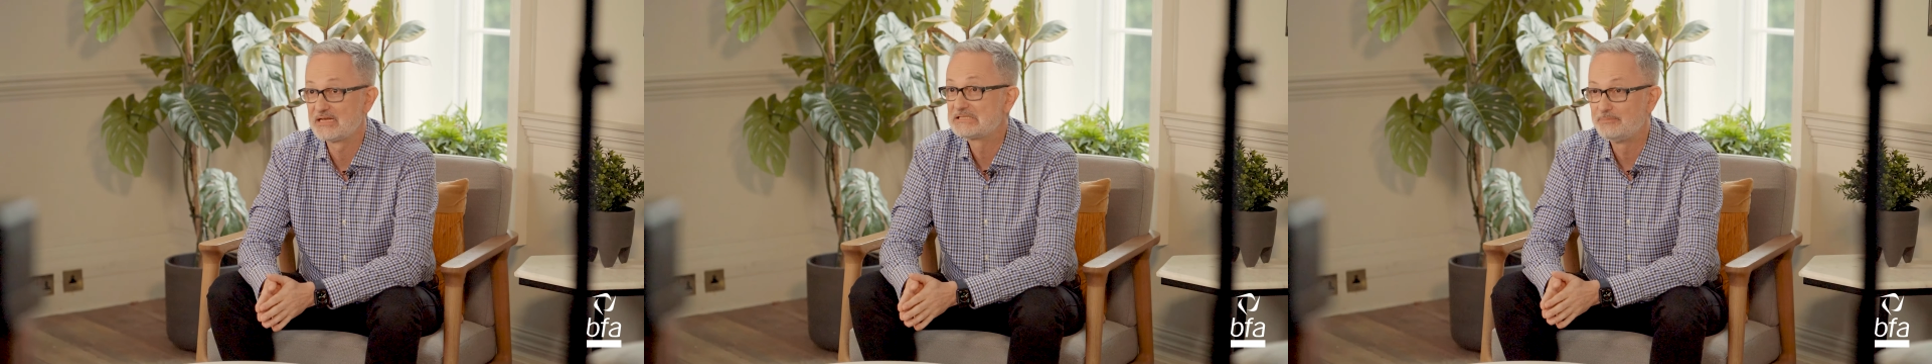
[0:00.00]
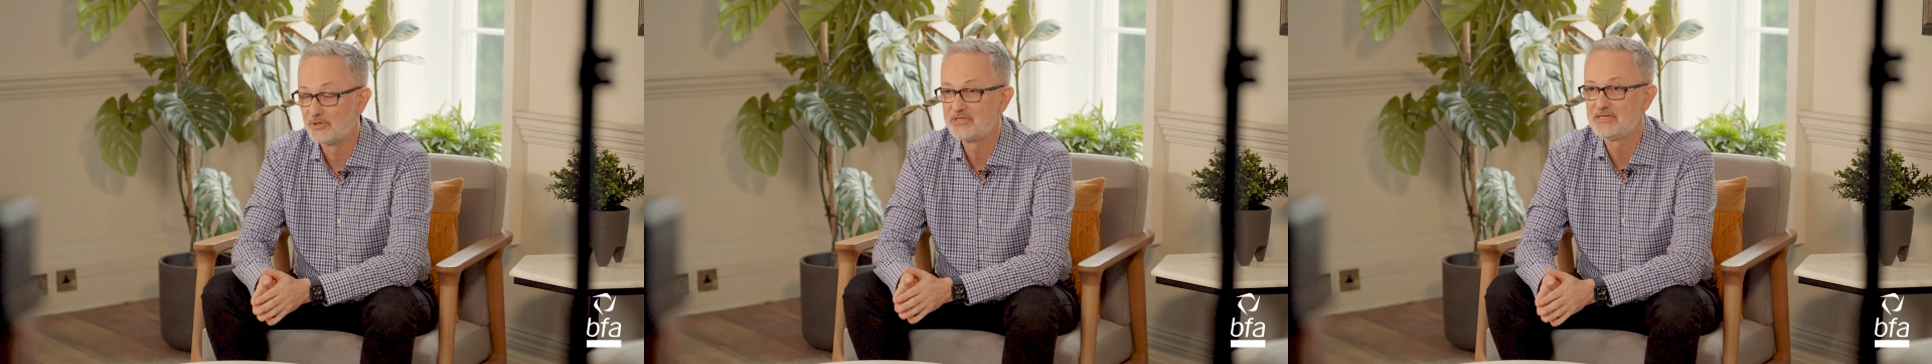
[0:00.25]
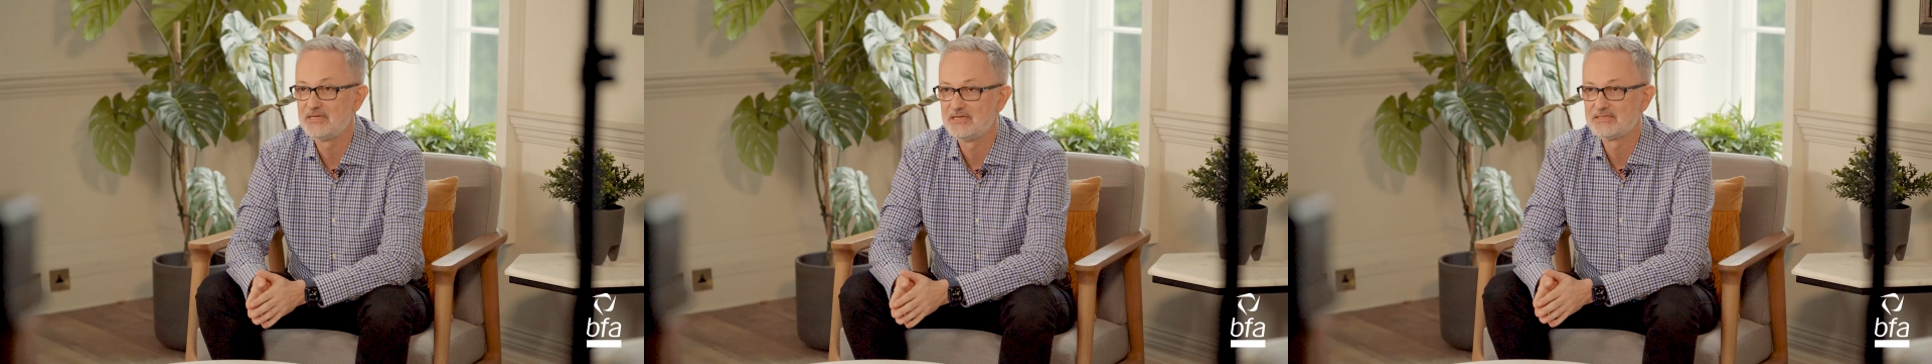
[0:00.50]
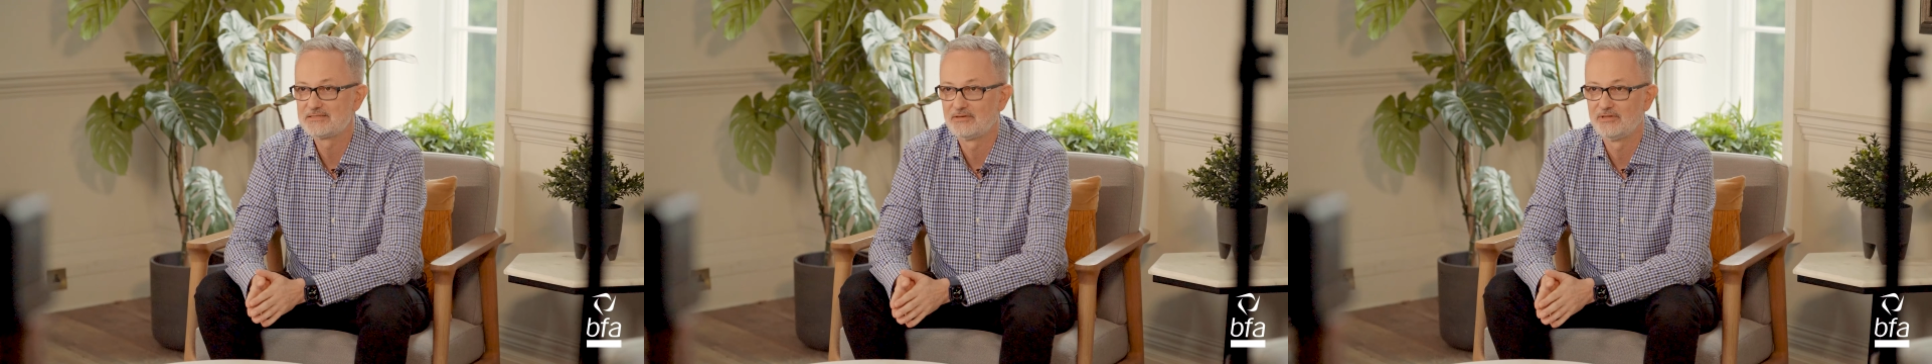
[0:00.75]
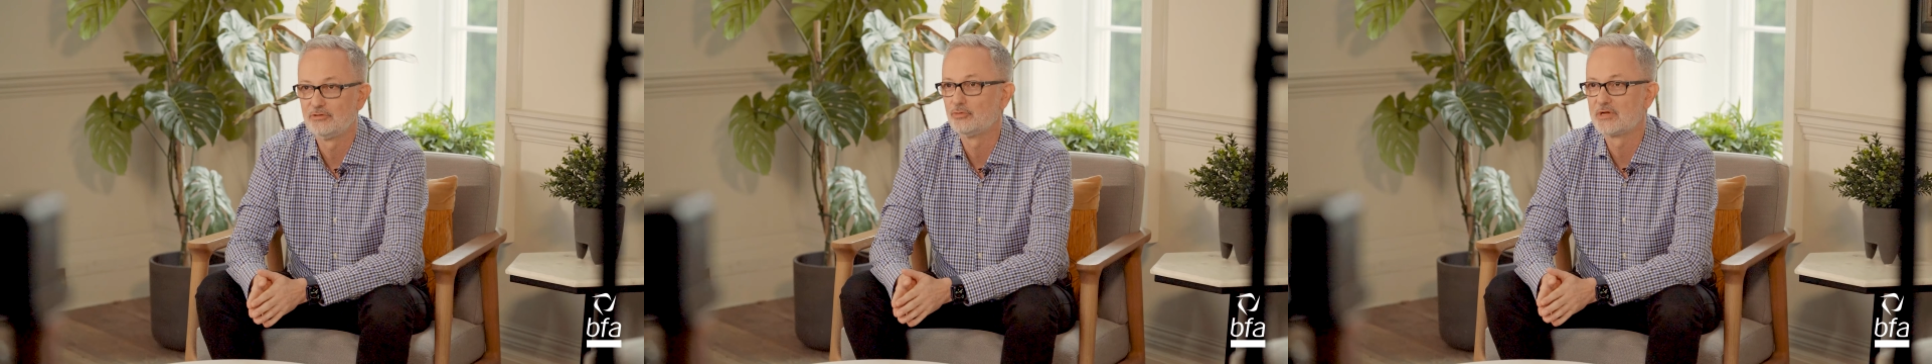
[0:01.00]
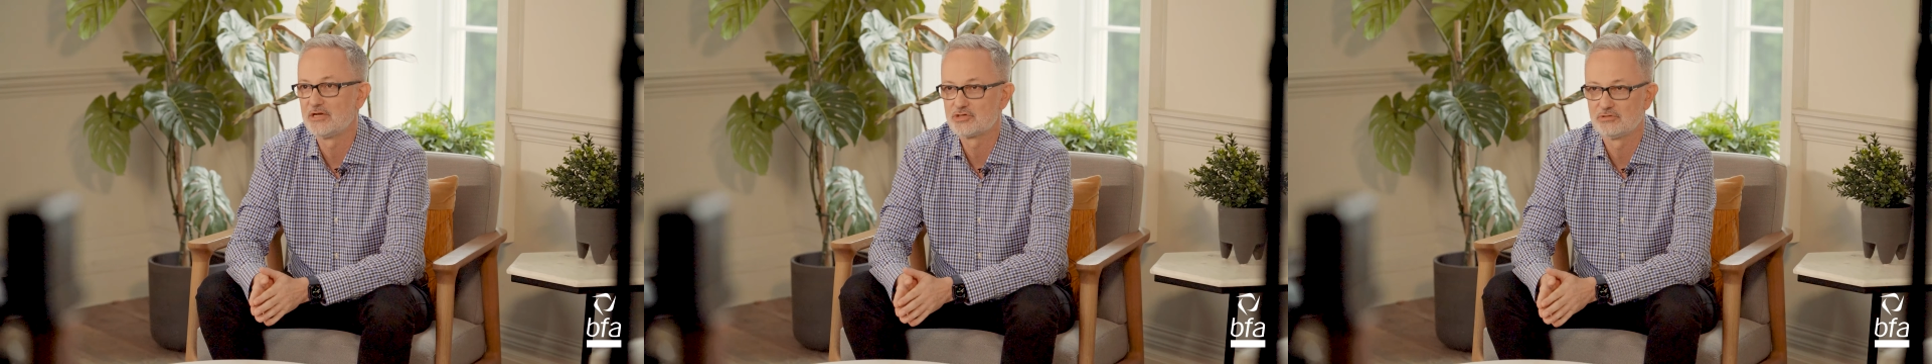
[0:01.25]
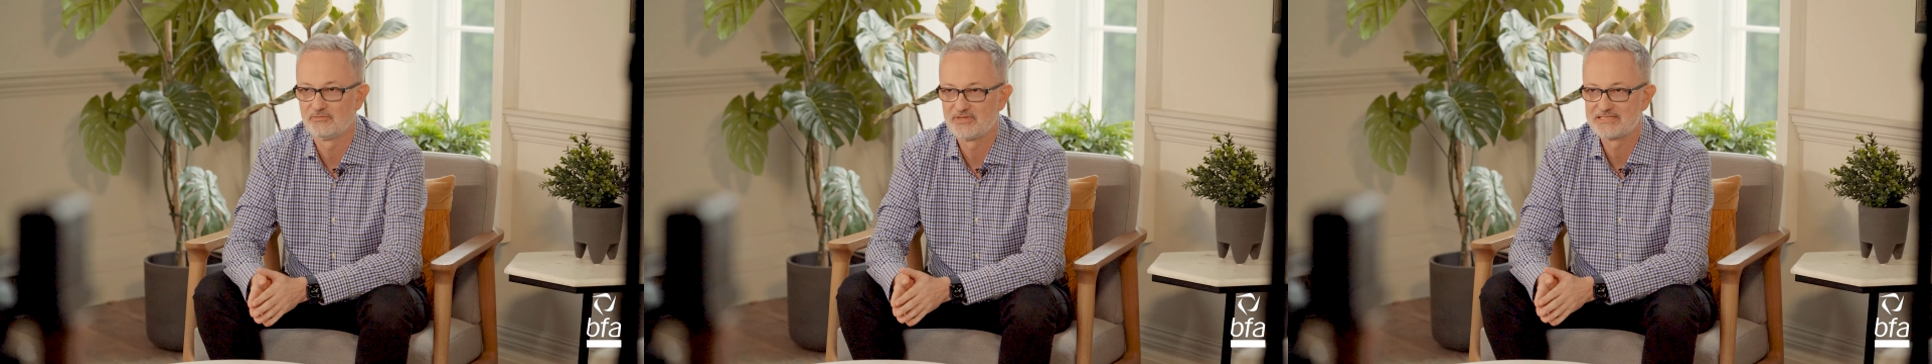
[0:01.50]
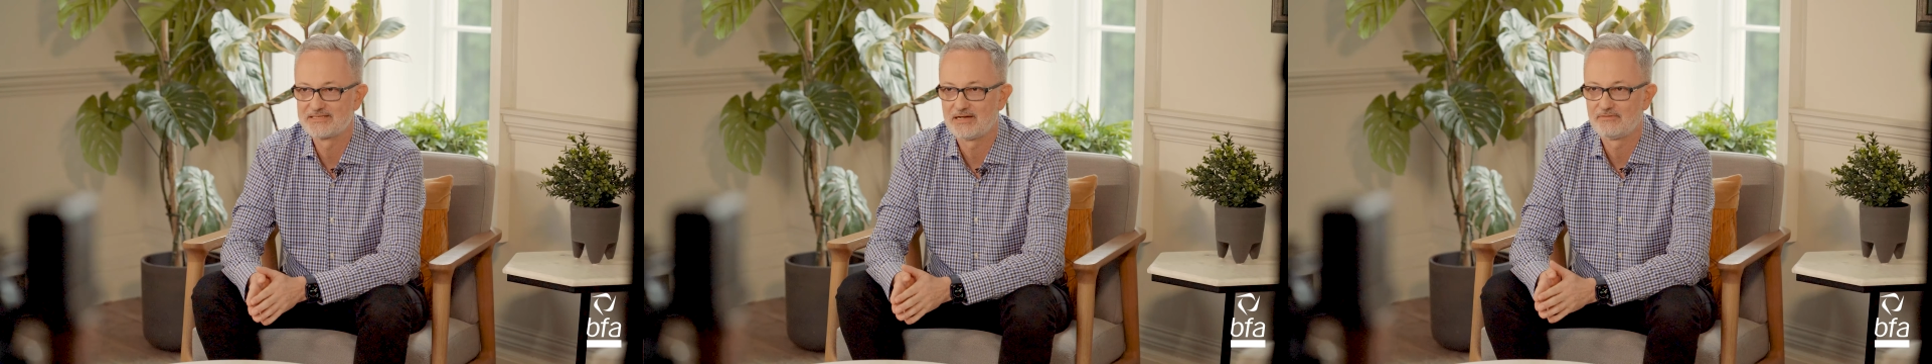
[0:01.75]
expertise and education of
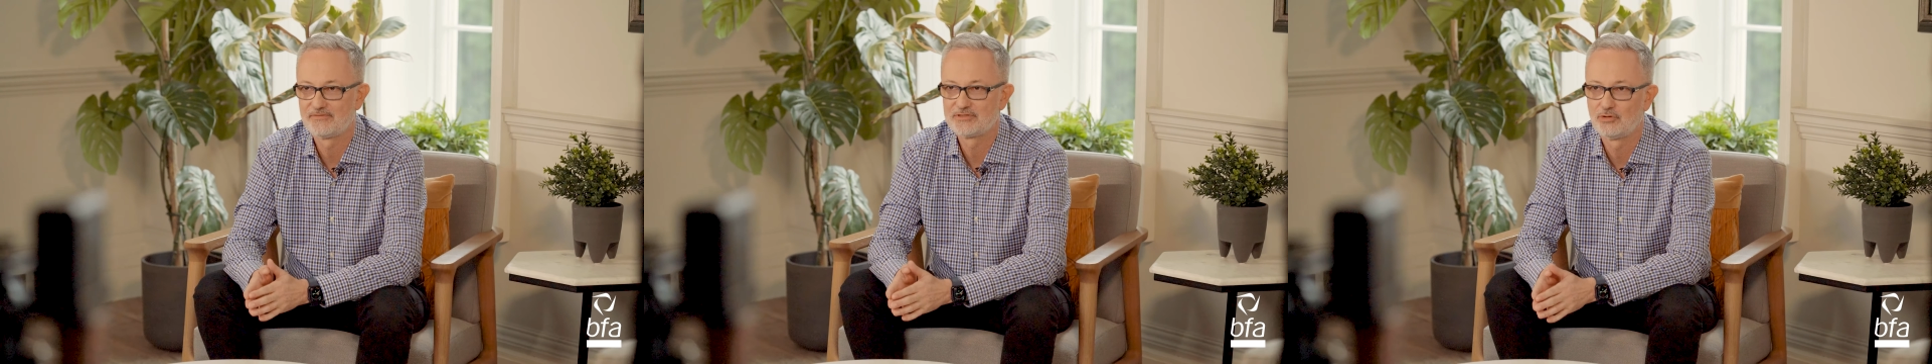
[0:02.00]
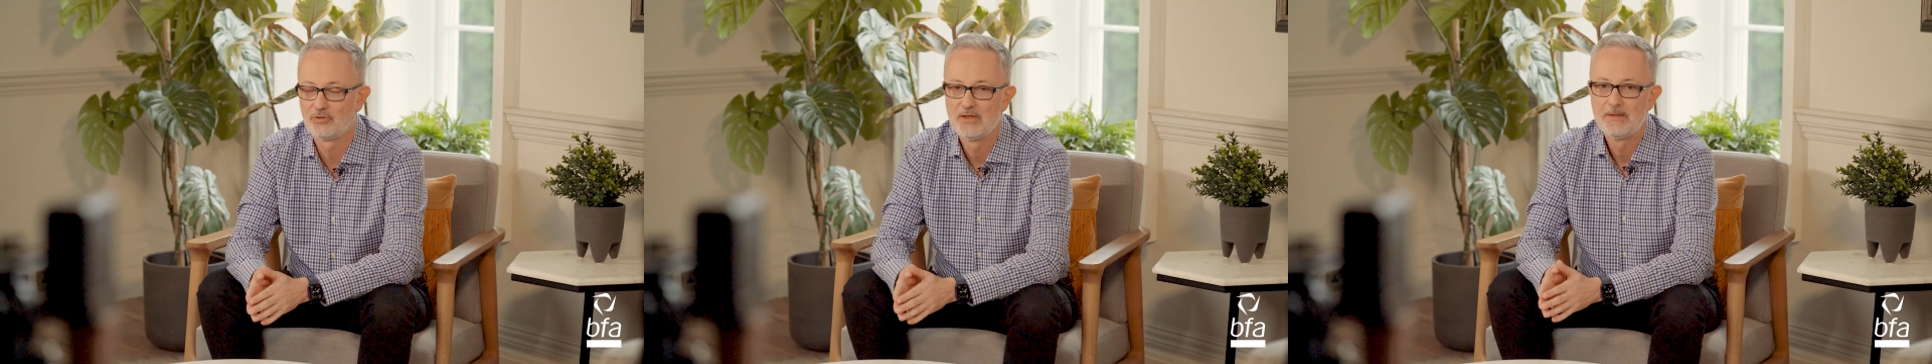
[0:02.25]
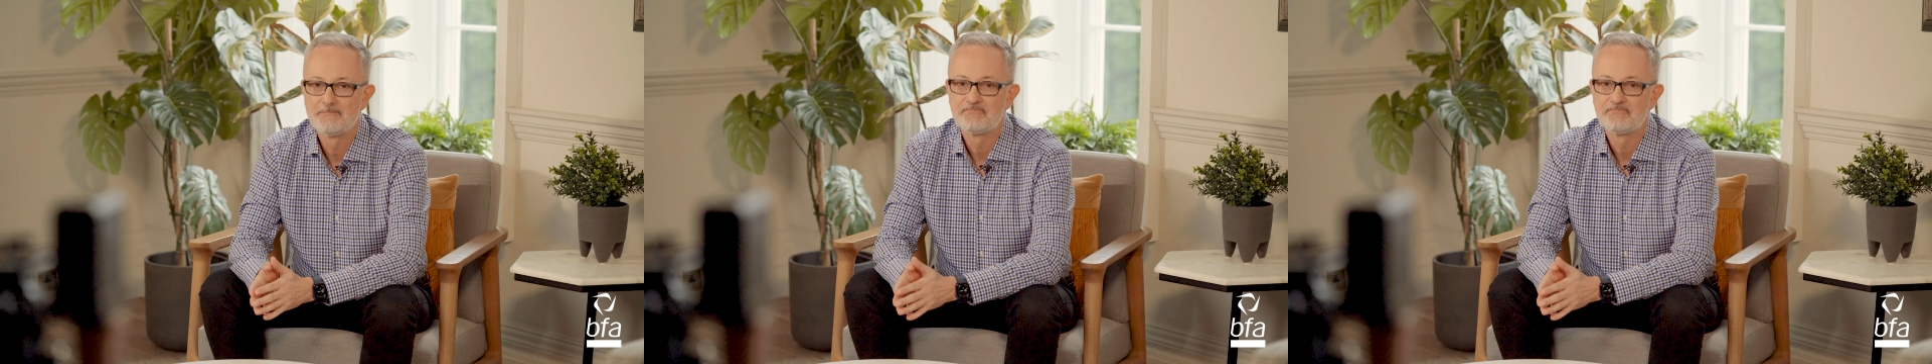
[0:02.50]
the staff. So